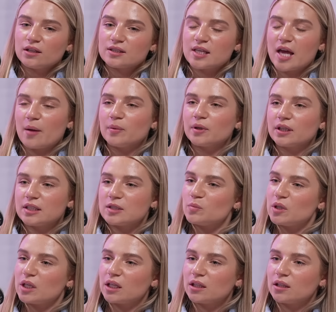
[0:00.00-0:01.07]
typically
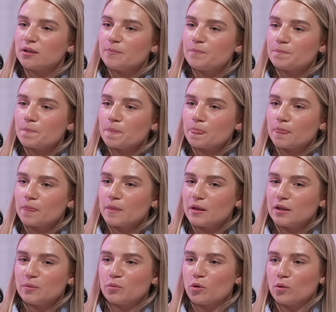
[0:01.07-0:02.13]
speaking,
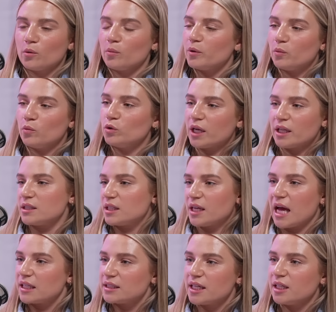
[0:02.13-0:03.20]
you probably won't
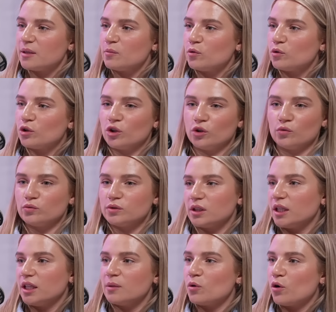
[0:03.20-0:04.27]
interact anymore or you'll
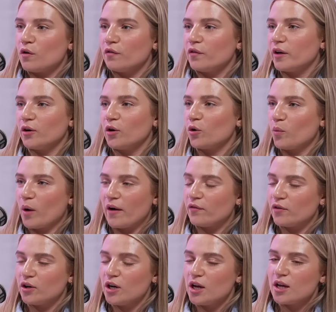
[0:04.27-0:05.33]
delete them off it or
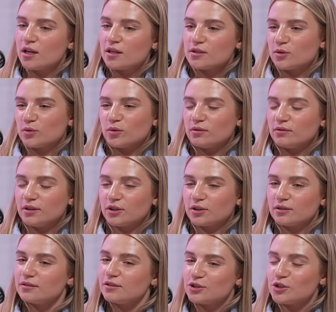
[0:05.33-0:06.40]
whatever. So they're
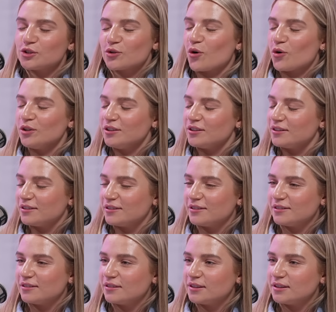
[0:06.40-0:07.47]
they're just gone.
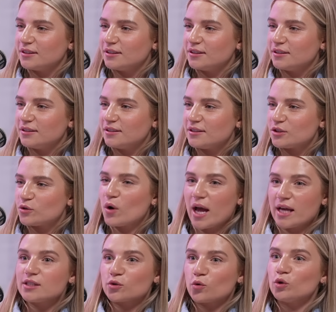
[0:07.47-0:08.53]
Yeah. So it
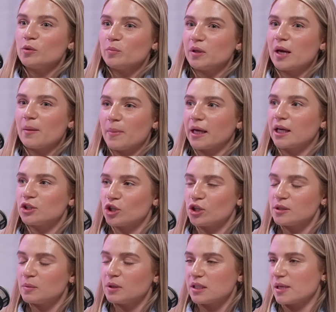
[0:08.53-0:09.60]
is going to be a big
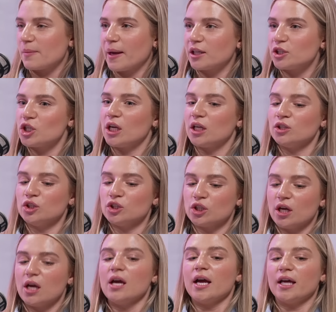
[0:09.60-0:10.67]
adjustment. It's a big change,
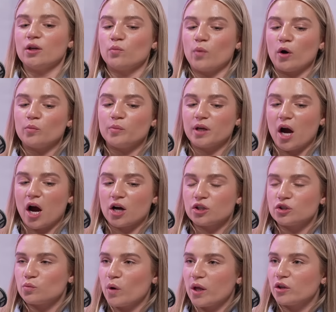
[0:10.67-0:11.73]
and it will be
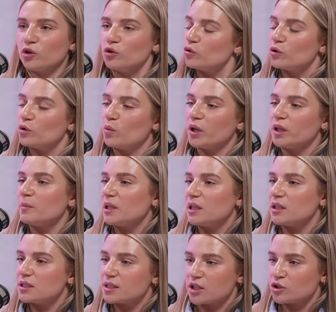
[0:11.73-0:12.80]
hard whether you're the one that made
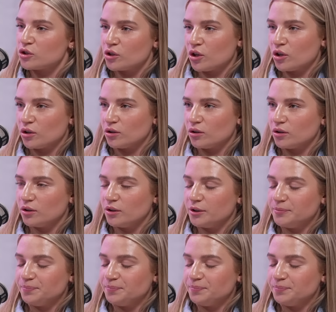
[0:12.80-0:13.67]
the decision or not. Yeah,